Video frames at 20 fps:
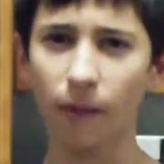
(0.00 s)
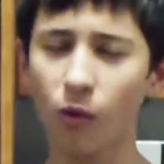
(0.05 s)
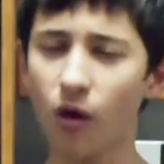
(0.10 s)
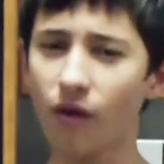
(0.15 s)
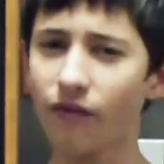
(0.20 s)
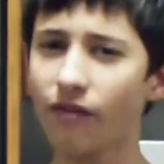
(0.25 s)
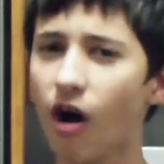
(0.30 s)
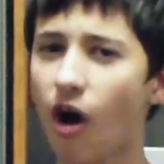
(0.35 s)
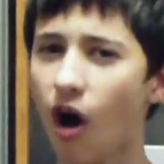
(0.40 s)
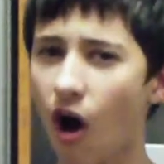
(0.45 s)

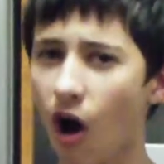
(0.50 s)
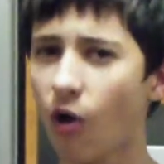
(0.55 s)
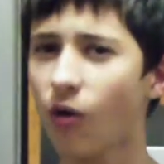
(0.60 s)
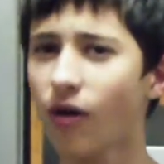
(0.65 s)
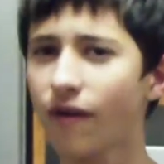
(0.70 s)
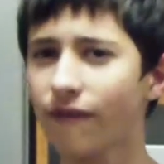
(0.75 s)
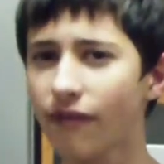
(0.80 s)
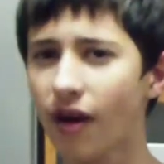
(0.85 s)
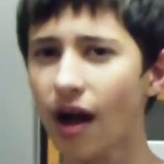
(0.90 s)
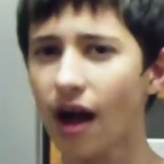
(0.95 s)
more of a
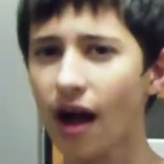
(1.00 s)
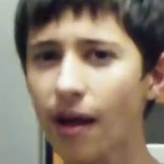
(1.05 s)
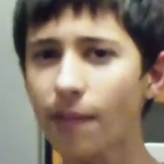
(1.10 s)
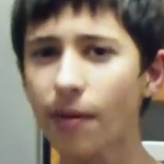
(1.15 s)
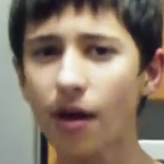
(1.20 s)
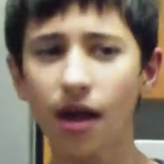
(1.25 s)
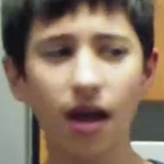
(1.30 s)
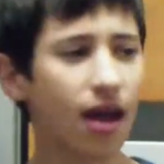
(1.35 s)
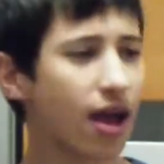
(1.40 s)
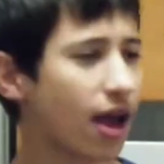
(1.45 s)
horror vibe,
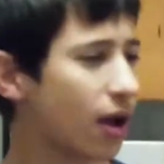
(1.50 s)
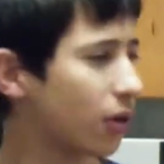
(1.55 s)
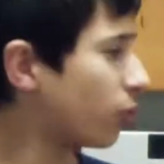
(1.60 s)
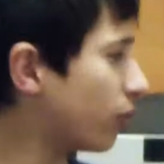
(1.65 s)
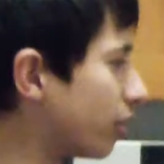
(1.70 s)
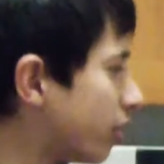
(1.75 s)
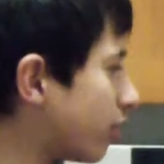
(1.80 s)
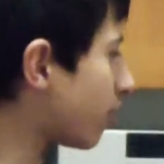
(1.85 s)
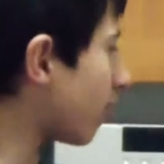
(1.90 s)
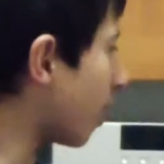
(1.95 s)
and
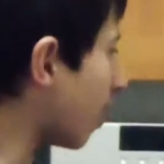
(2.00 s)
we just